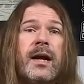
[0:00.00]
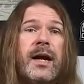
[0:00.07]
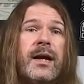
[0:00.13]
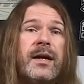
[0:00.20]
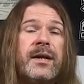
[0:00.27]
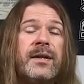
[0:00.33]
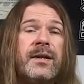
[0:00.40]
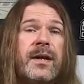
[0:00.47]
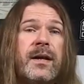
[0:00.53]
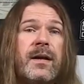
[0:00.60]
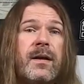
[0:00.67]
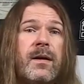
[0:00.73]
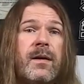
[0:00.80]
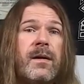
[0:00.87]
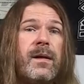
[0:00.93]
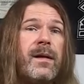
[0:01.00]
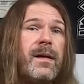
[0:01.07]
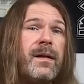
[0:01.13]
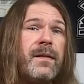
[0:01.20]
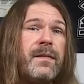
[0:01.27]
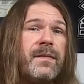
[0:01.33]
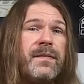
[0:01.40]
And
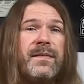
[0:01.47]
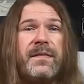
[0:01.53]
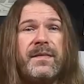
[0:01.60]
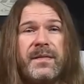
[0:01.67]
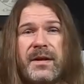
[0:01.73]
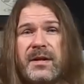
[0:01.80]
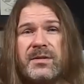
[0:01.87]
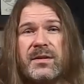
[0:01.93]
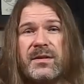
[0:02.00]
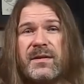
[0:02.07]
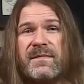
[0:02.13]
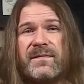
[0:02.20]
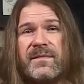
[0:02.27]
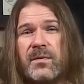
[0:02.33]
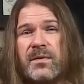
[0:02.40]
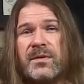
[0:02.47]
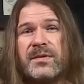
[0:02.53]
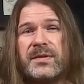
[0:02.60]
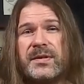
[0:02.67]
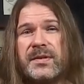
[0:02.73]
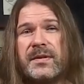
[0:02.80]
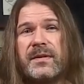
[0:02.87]
these are the
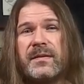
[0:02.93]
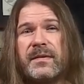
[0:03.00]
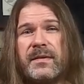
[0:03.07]
first